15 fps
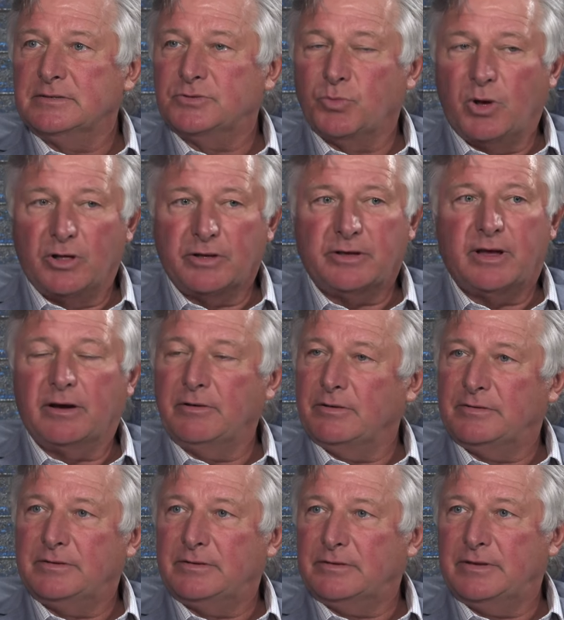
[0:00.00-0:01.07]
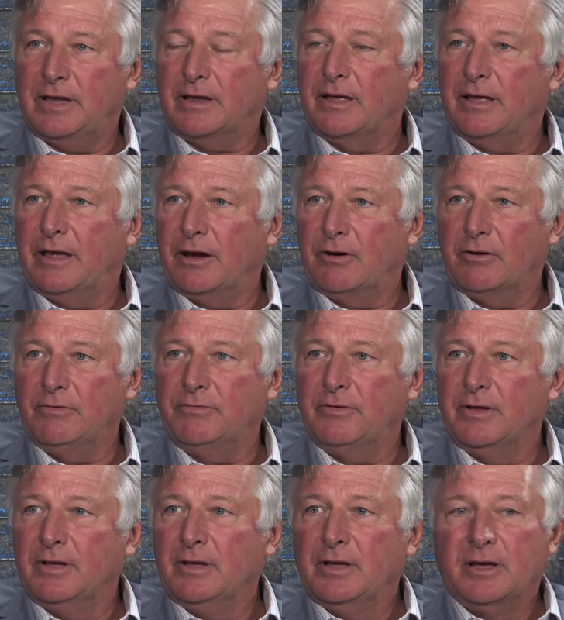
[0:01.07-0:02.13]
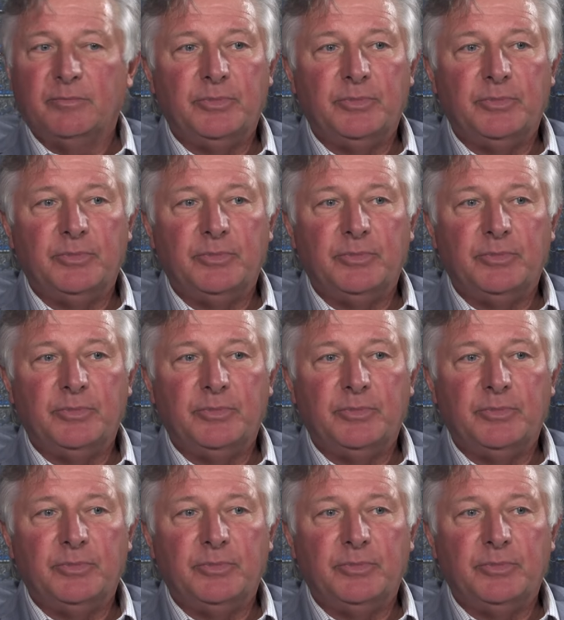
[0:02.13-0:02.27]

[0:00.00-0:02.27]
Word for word: it's well care, taken care of. Mm-hmm.